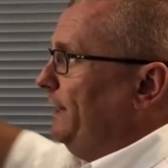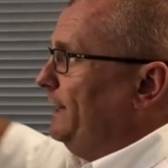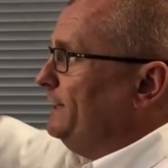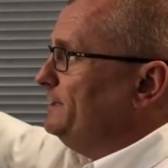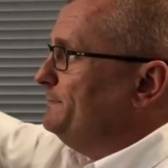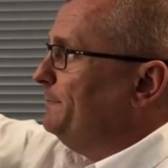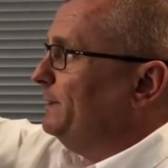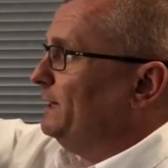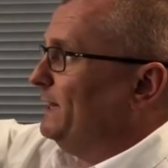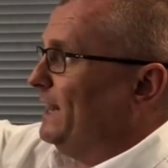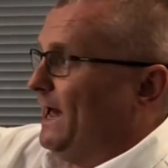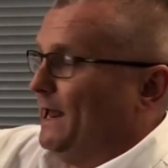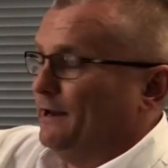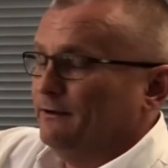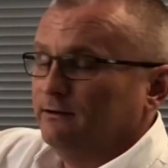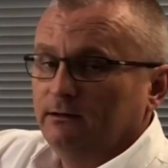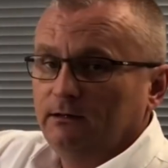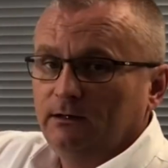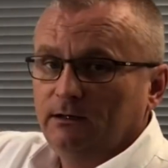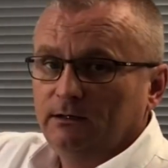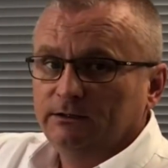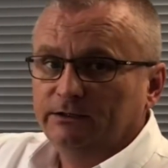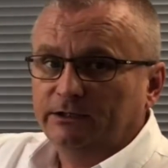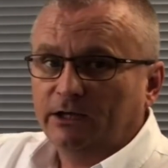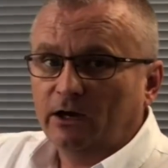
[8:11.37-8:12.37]
is plan.
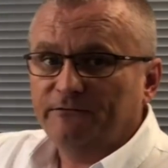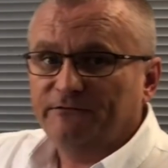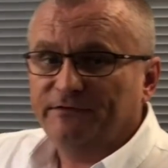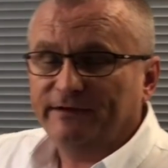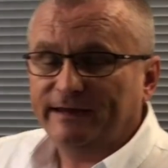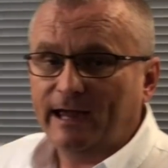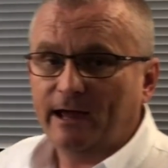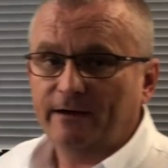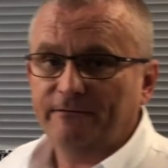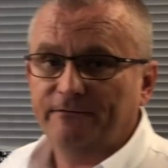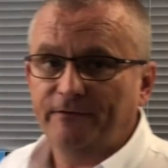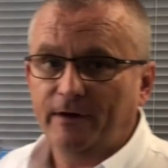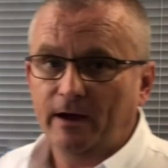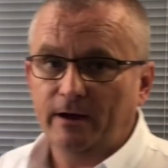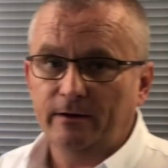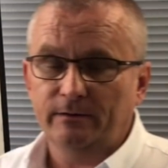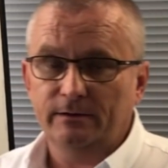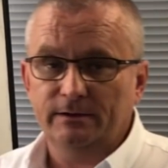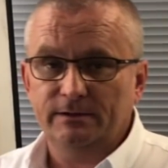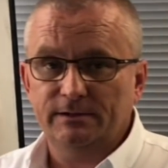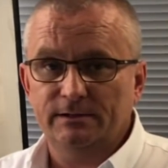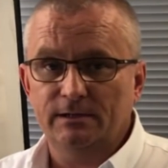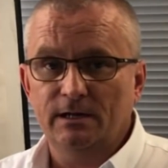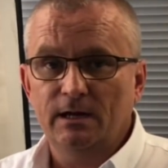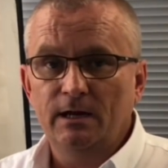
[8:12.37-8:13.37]
Don't forget,
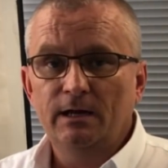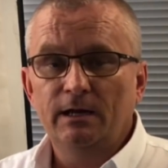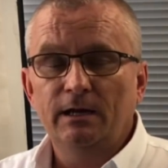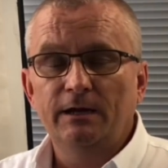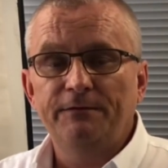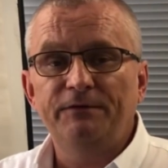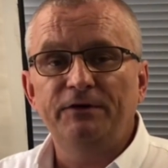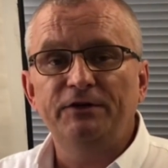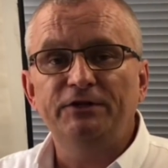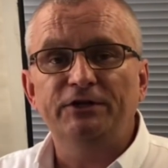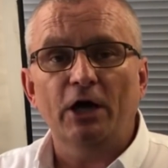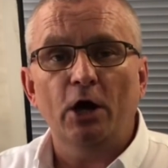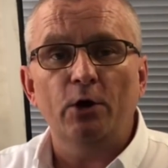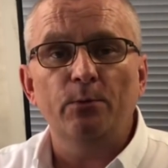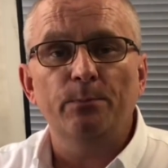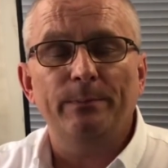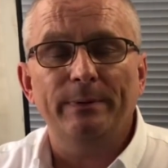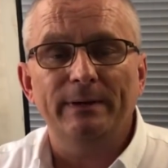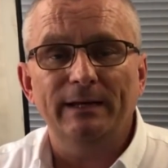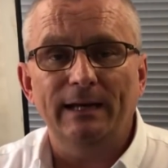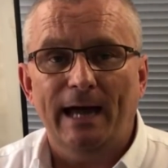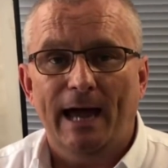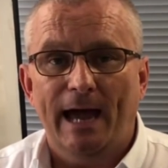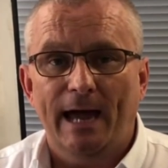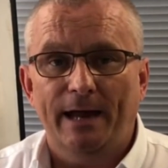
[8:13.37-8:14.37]
folks, if you don't
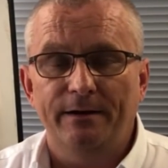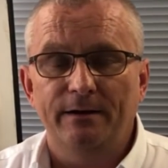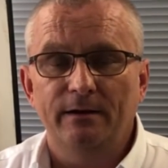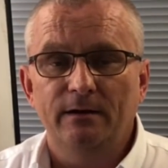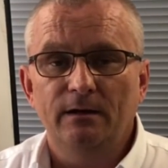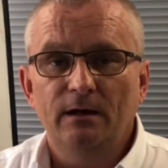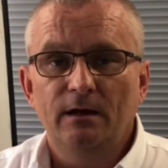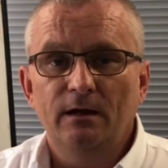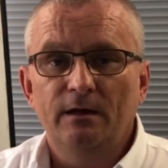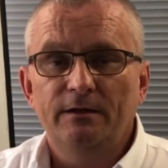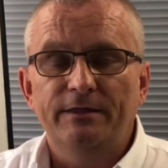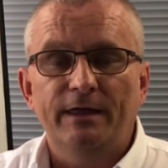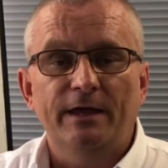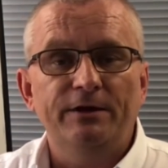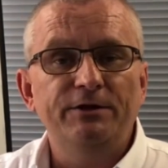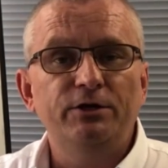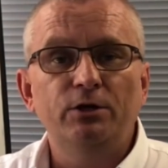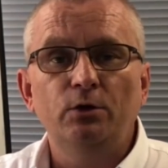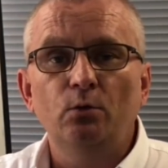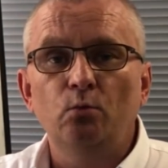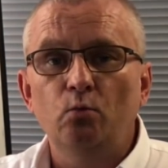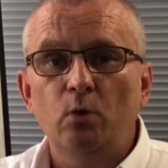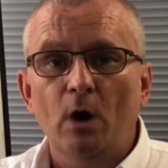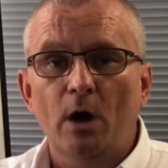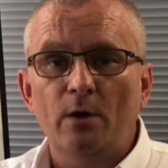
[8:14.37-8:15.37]
plan, then
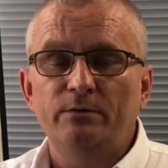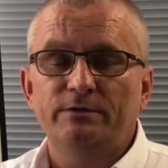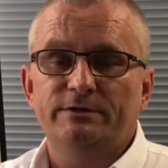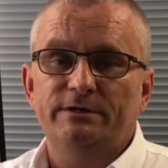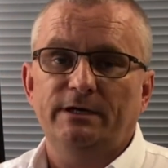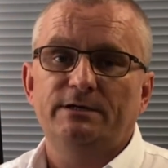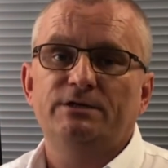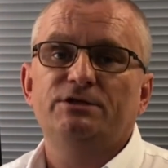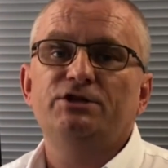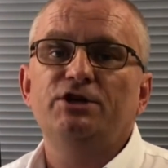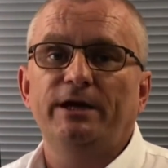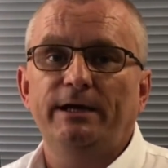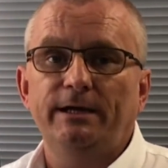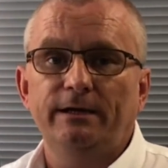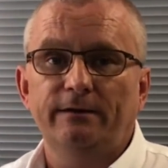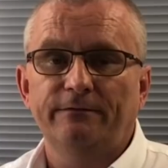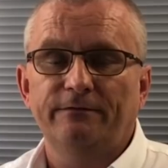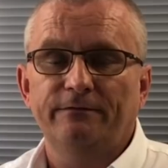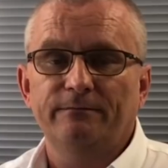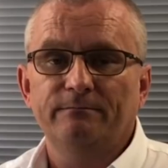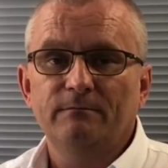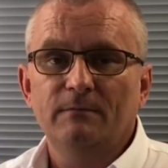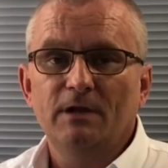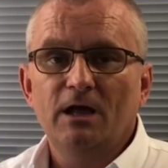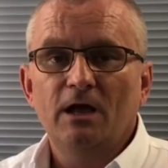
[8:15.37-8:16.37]
you won't achieve.